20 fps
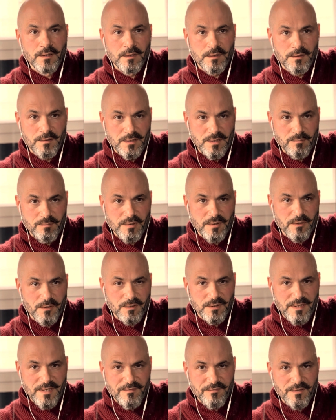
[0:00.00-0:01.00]
the
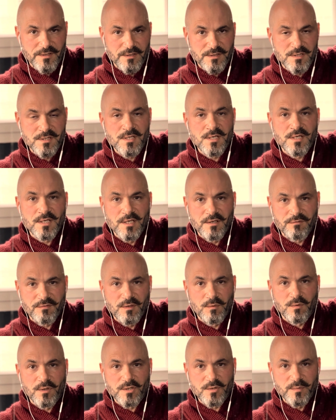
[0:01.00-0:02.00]
empirical evidence if they
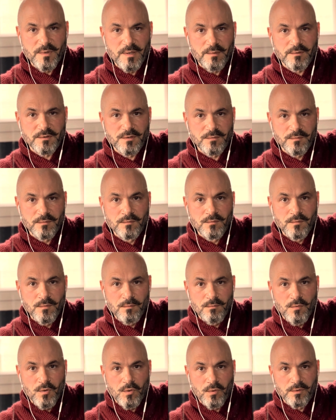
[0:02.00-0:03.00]
want to be able to
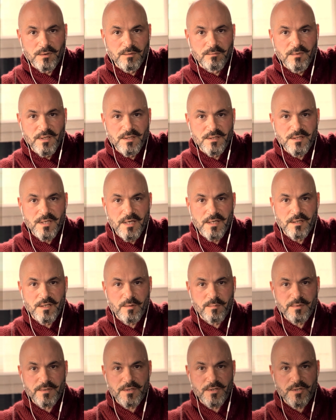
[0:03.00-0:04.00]
hold and maintain their
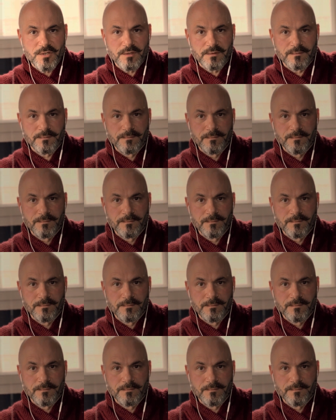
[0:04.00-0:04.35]
position.